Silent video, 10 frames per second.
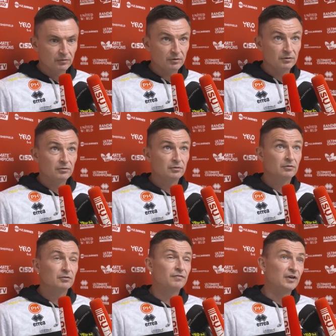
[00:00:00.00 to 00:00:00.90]

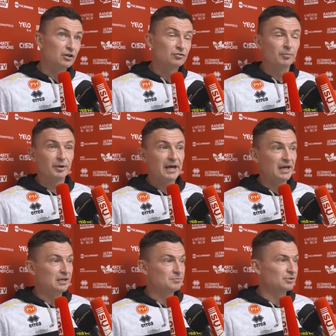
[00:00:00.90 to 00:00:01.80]
and figures from
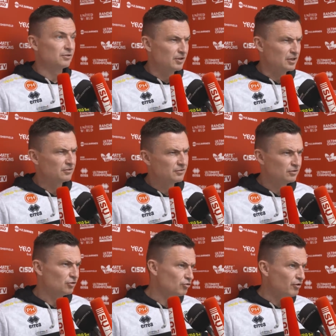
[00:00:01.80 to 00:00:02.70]
games and things
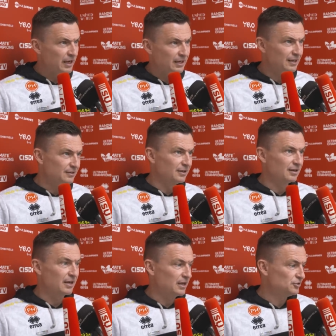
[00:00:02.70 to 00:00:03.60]
to try and get the
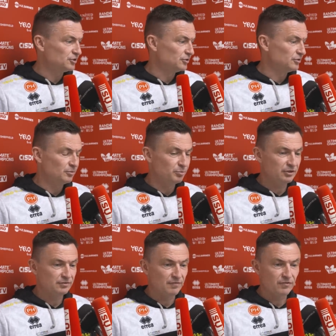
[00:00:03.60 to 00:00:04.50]
little edge and
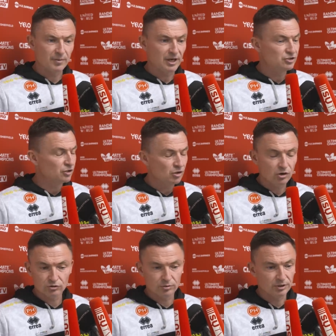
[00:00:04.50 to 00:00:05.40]
bits of information, of
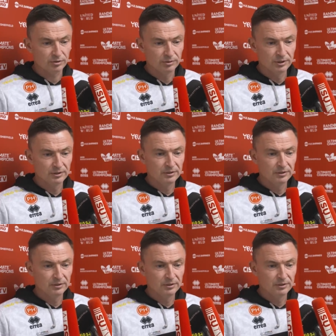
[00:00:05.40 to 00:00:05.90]
course we do,